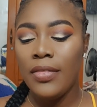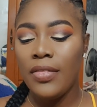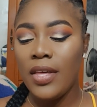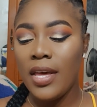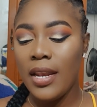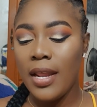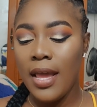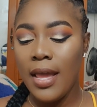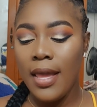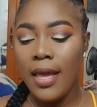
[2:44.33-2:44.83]

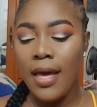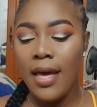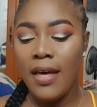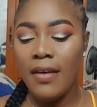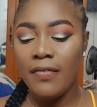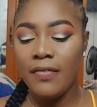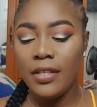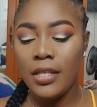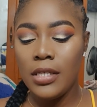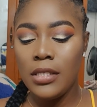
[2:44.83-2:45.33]
Then I
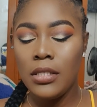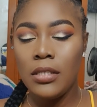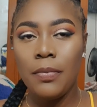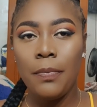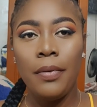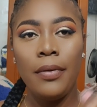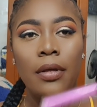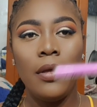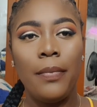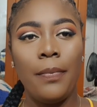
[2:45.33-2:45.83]
have this
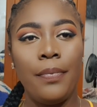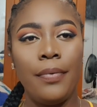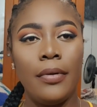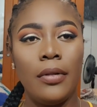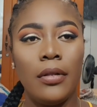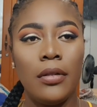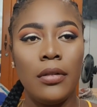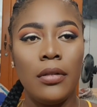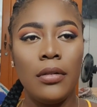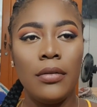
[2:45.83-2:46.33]

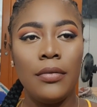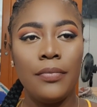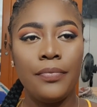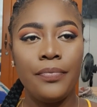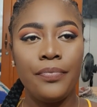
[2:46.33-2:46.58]
purple,